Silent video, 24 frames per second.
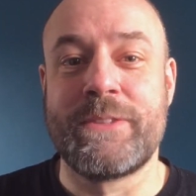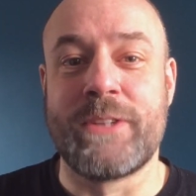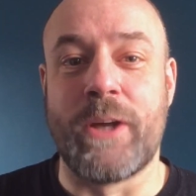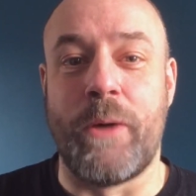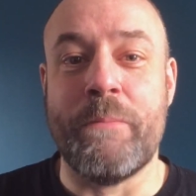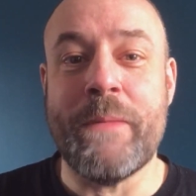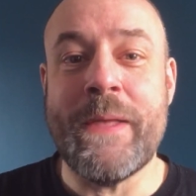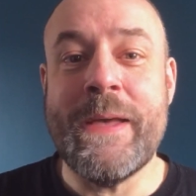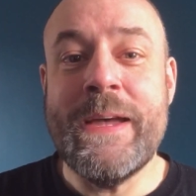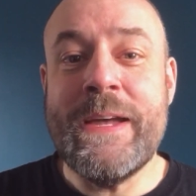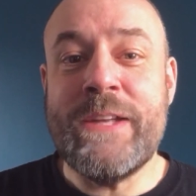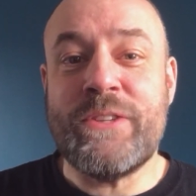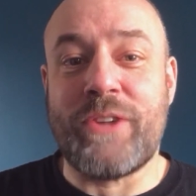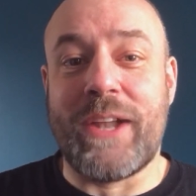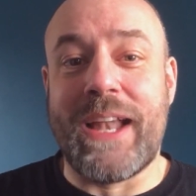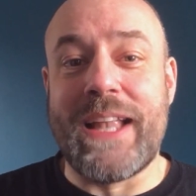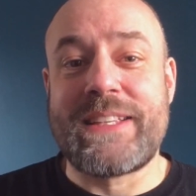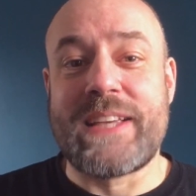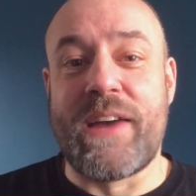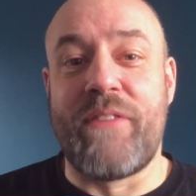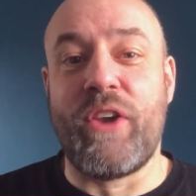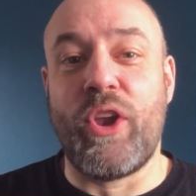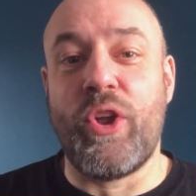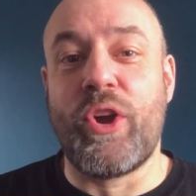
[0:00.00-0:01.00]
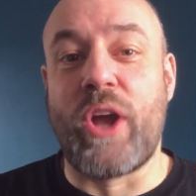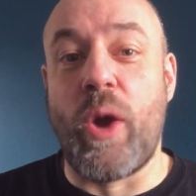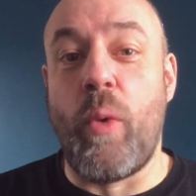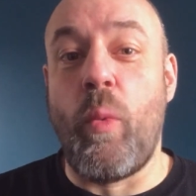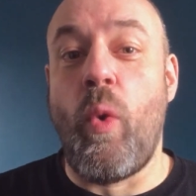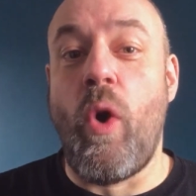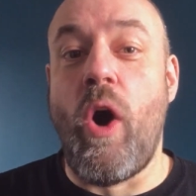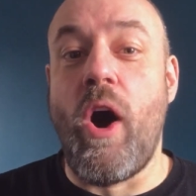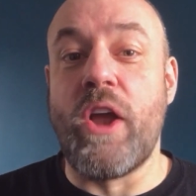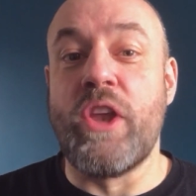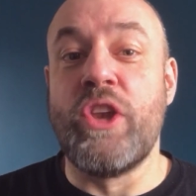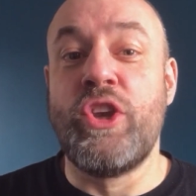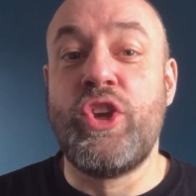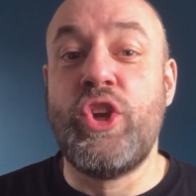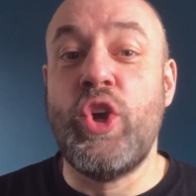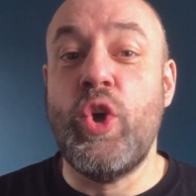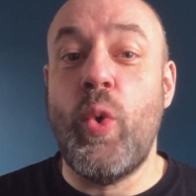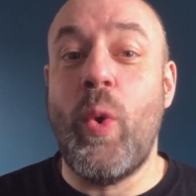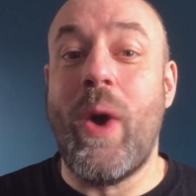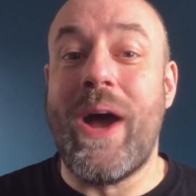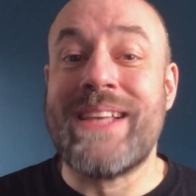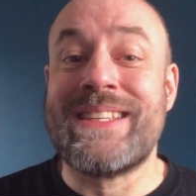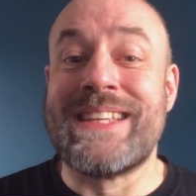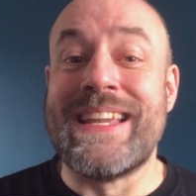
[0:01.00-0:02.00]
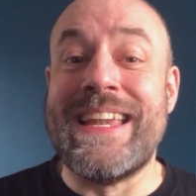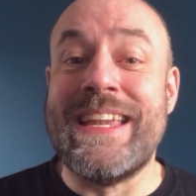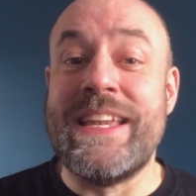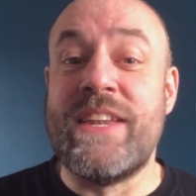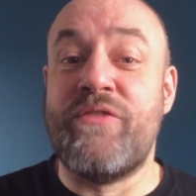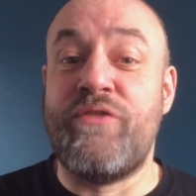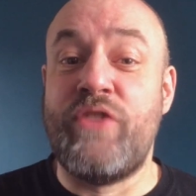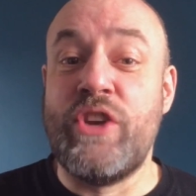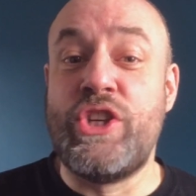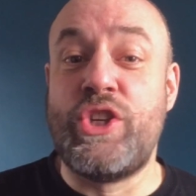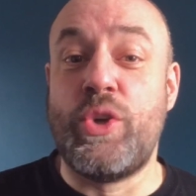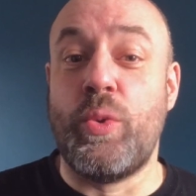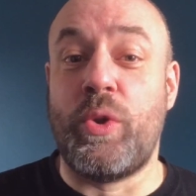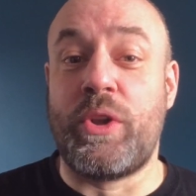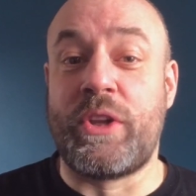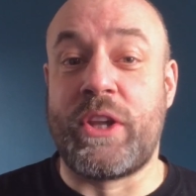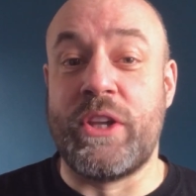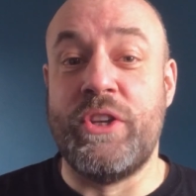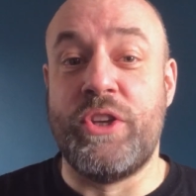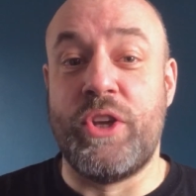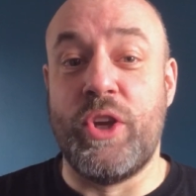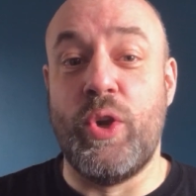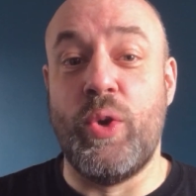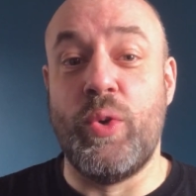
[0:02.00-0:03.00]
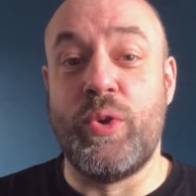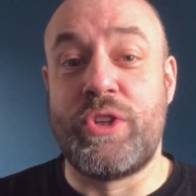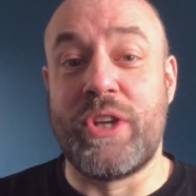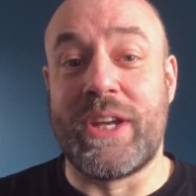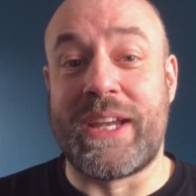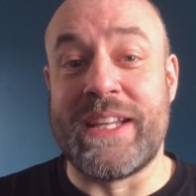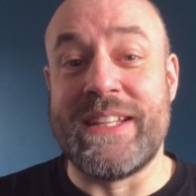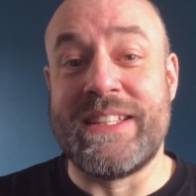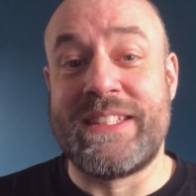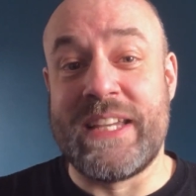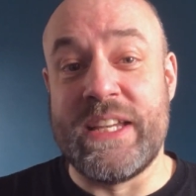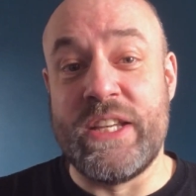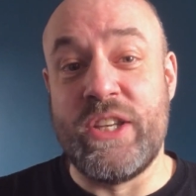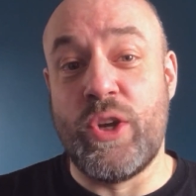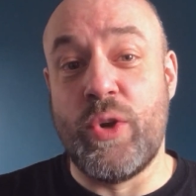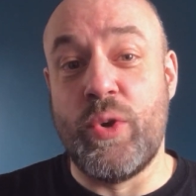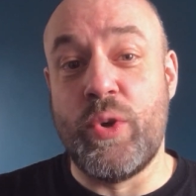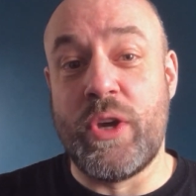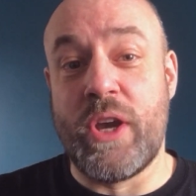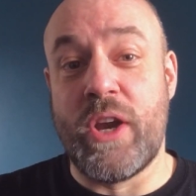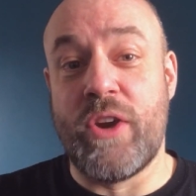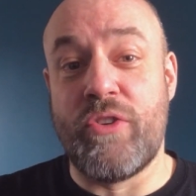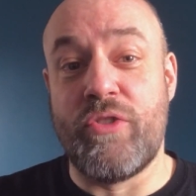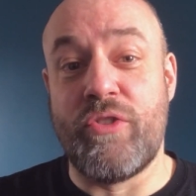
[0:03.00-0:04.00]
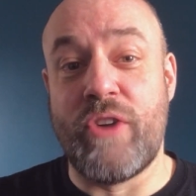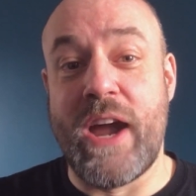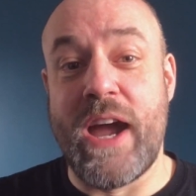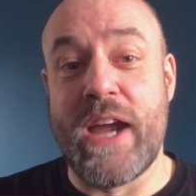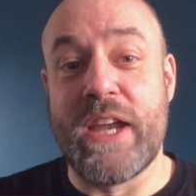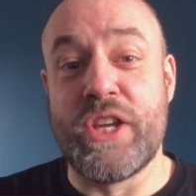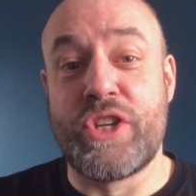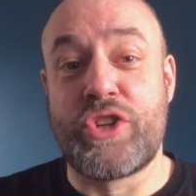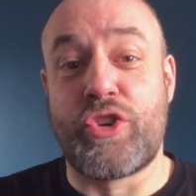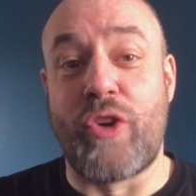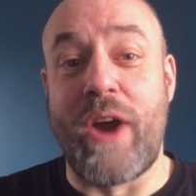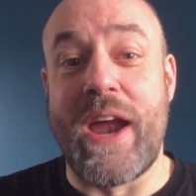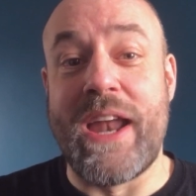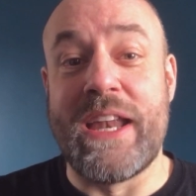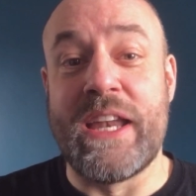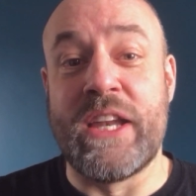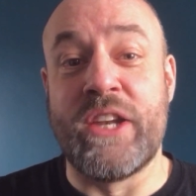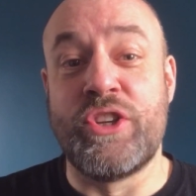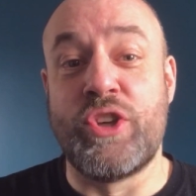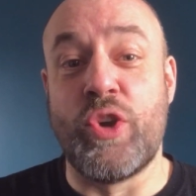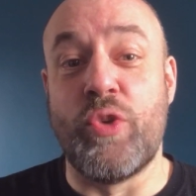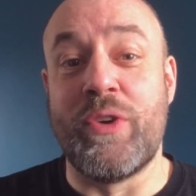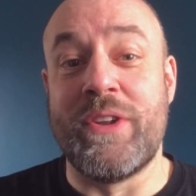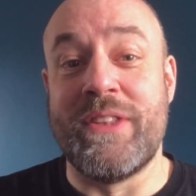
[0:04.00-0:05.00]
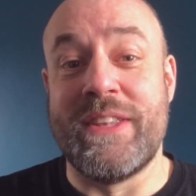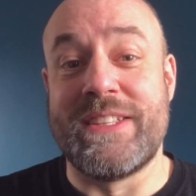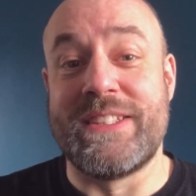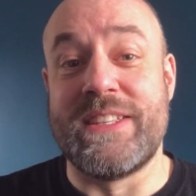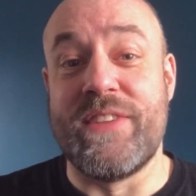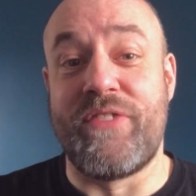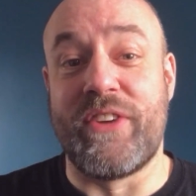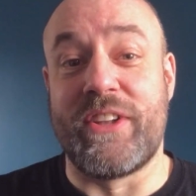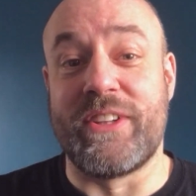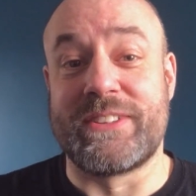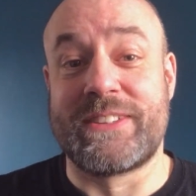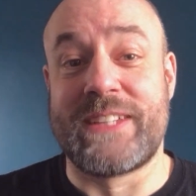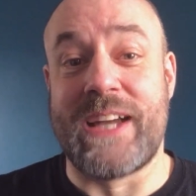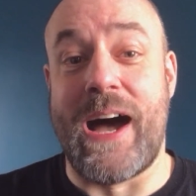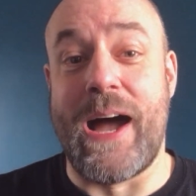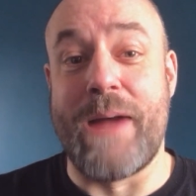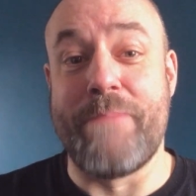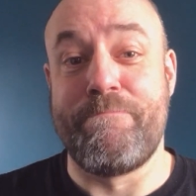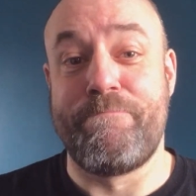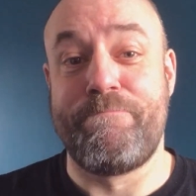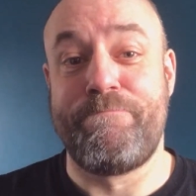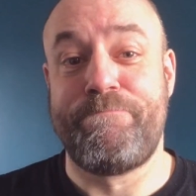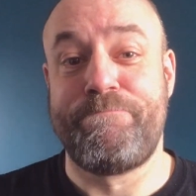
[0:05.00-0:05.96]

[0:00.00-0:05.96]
So let's have a look at what you as an individual can do to continue your training during this difficult time.